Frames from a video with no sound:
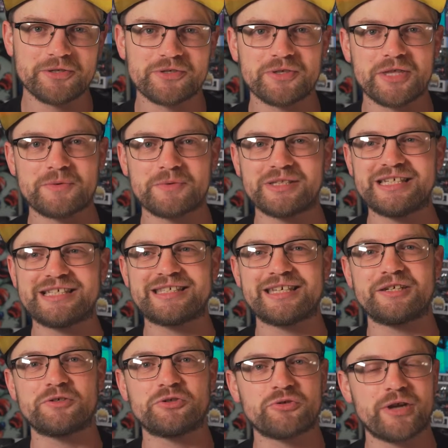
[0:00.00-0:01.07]
and so they released
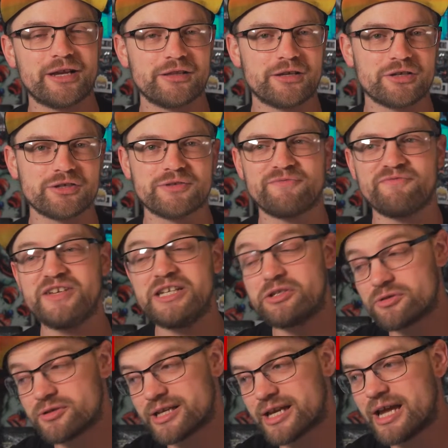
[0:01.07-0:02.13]
a new trailer
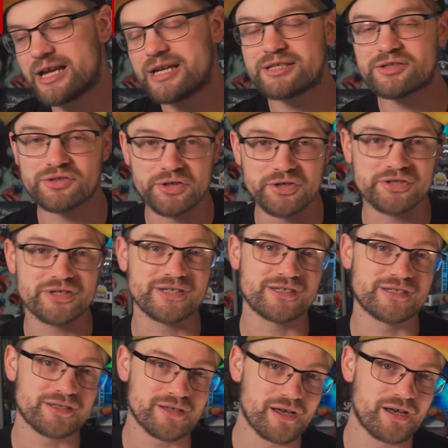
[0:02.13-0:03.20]
featuring Serge's
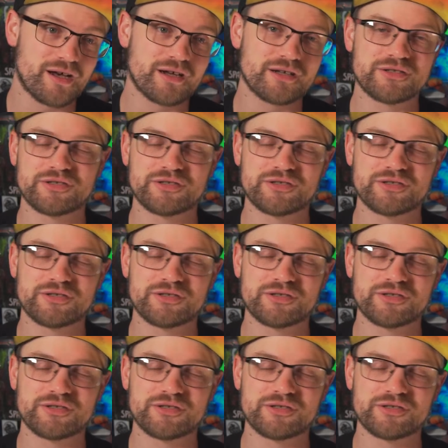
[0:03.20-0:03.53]
song.